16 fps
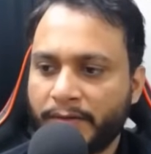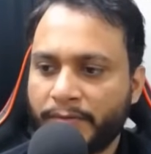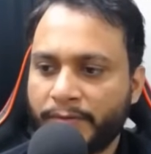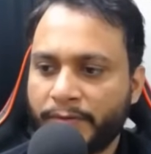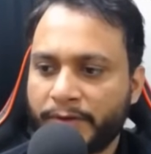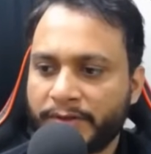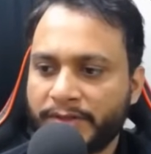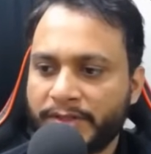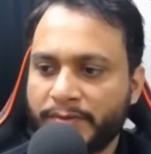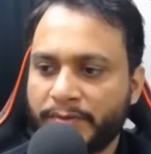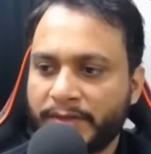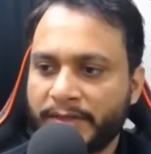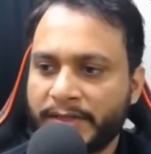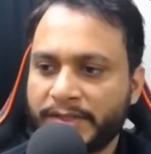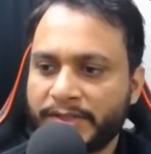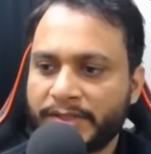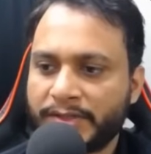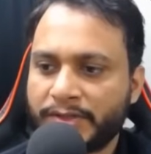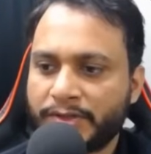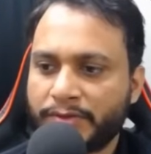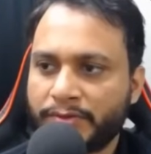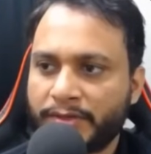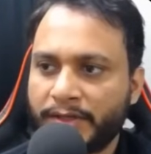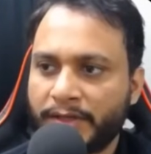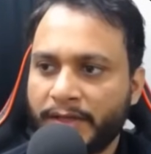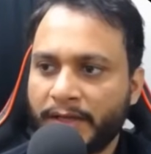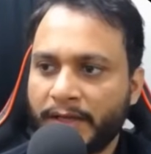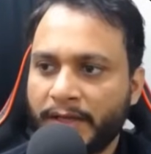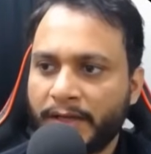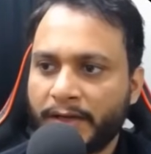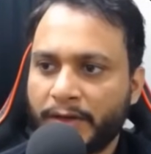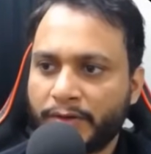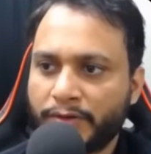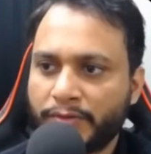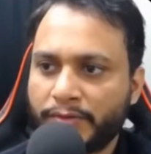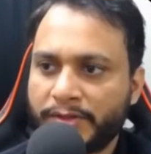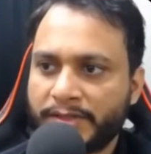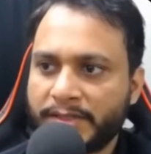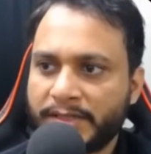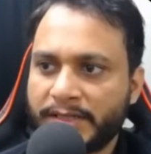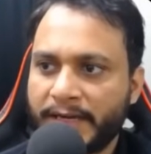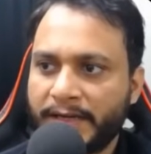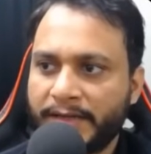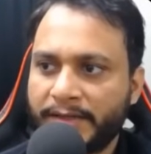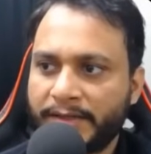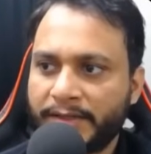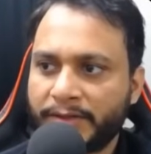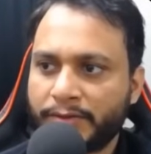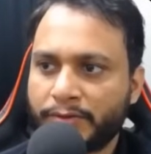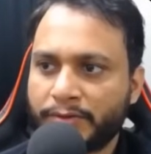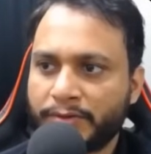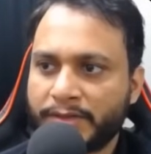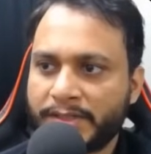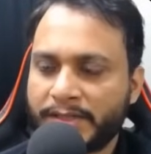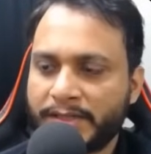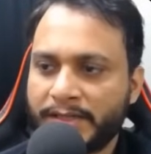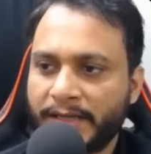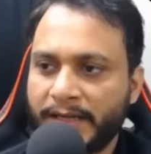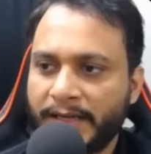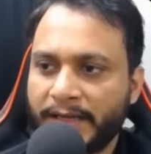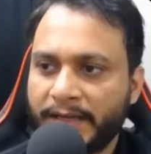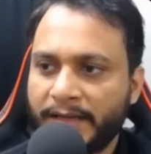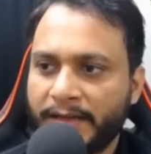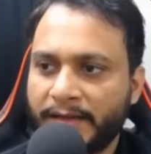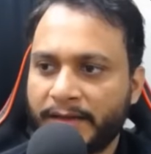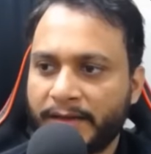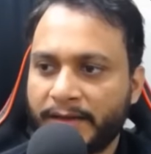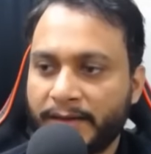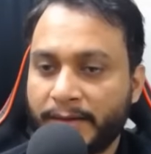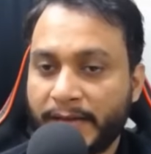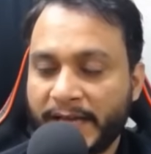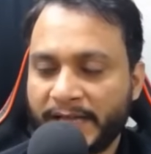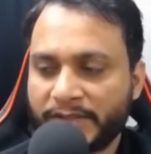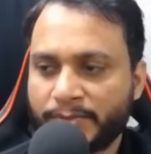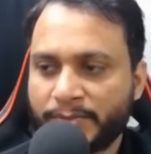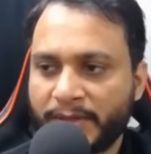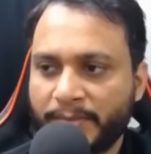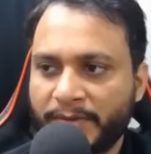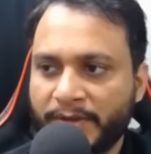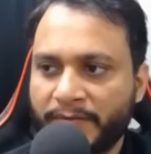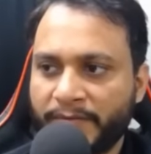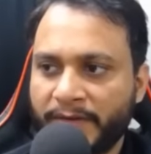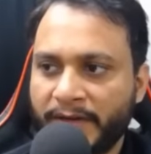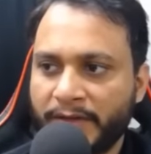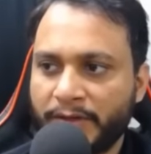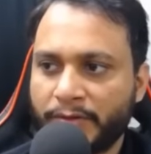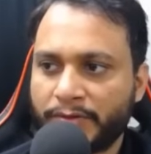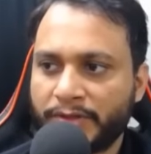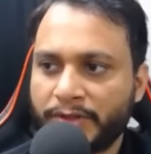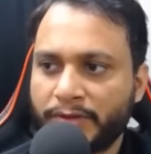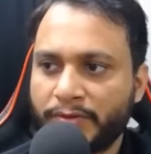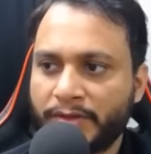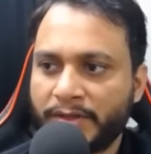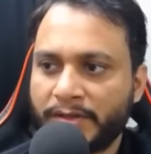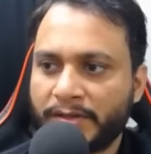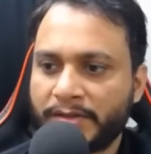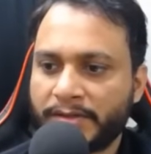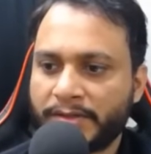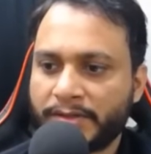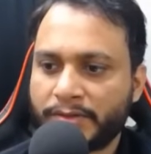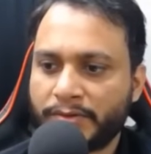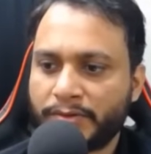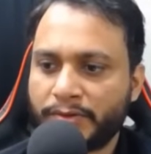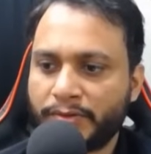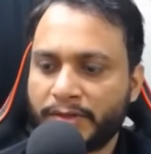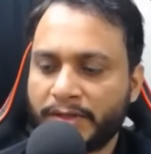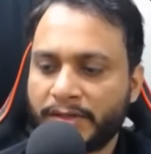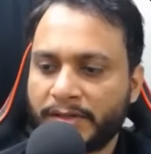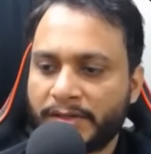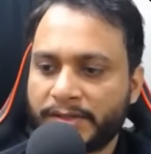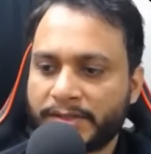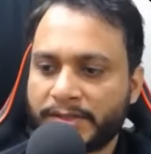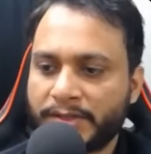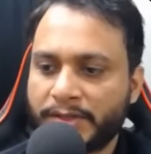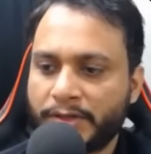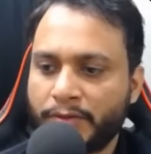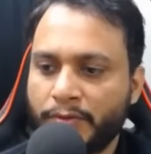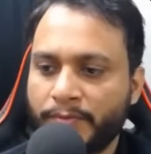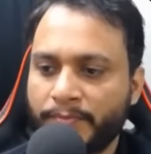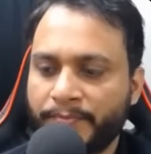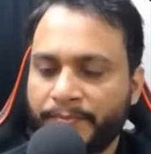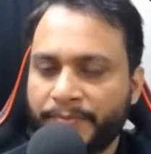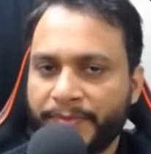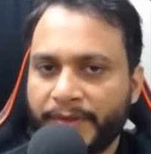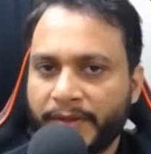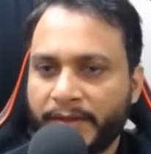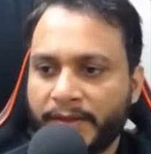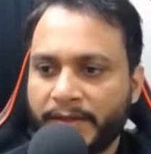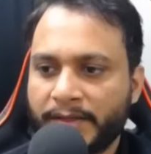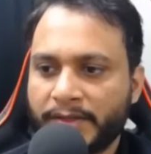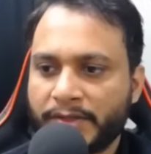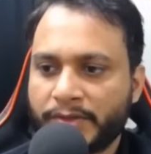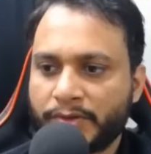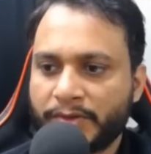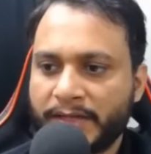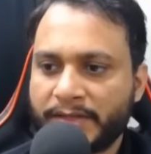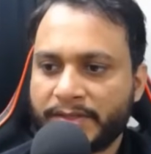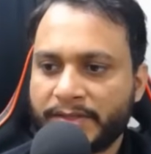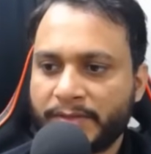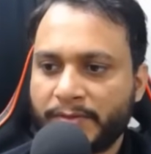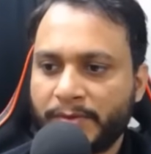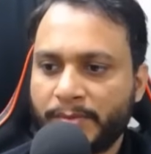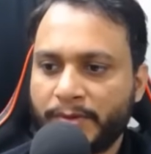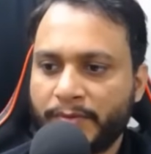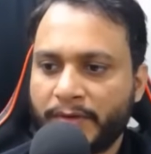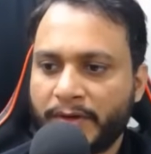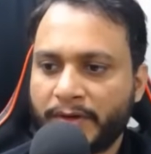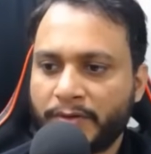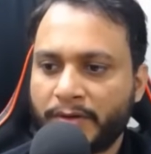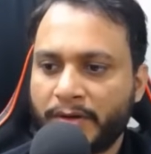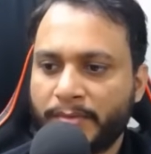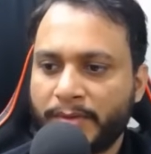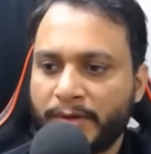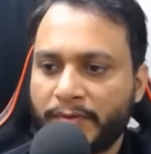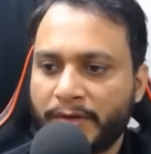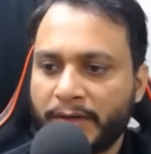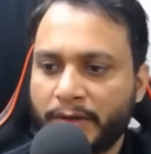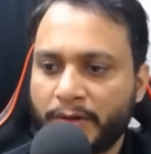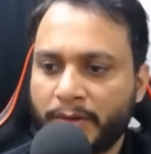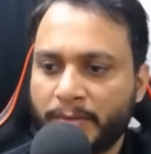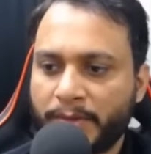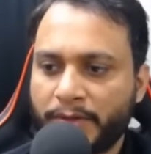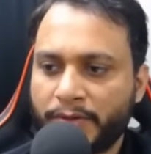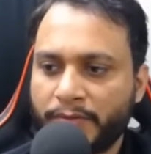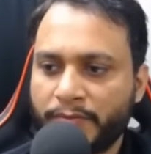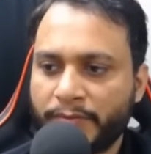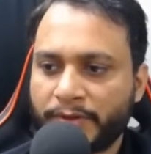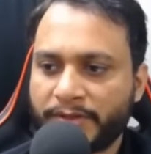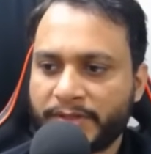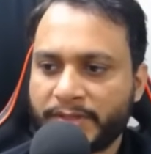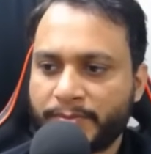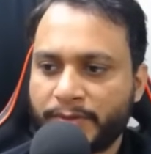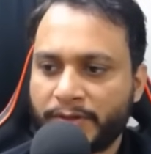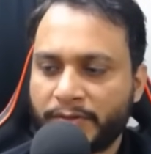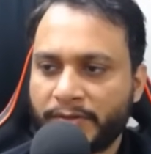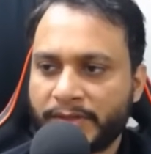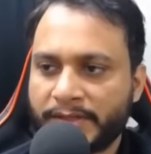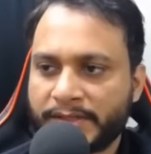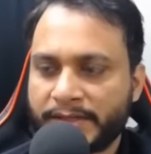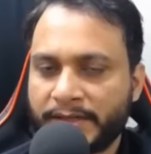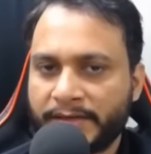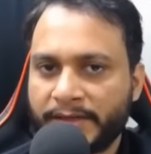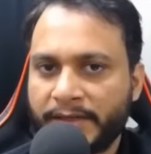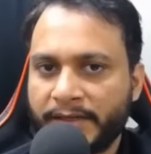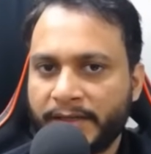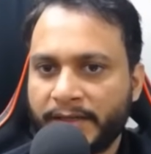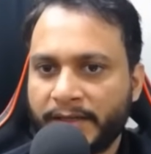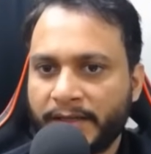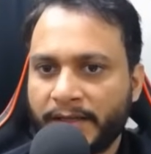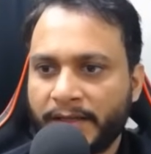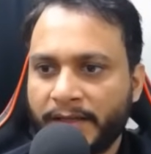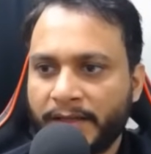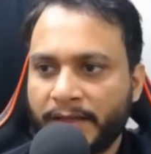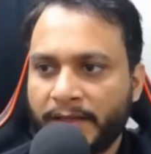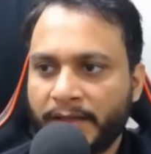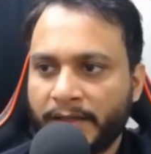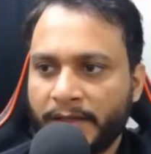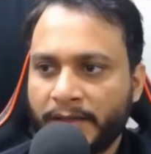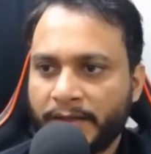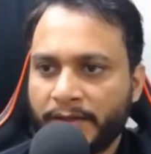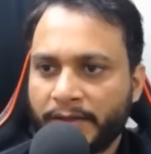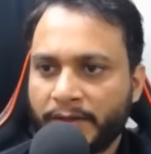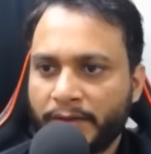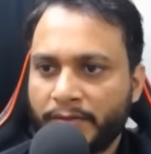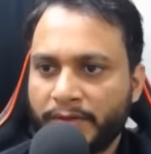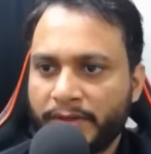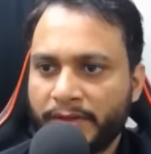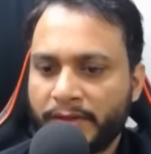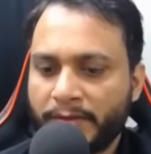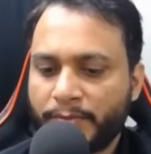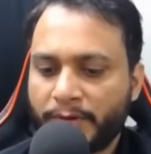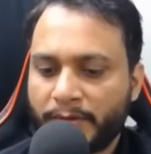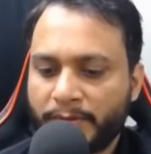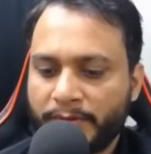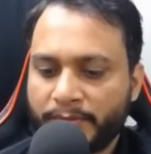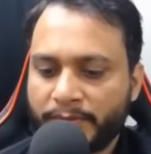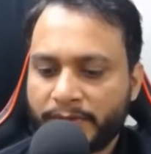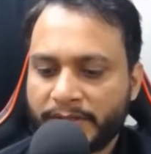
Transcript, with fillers: for this one has changed to 3. Now you will just iterate through this entire hash map and find out the unique colors. So unique colors are 2. So the answer will be 1, 1, 2 for this particular set, right? Now in the problem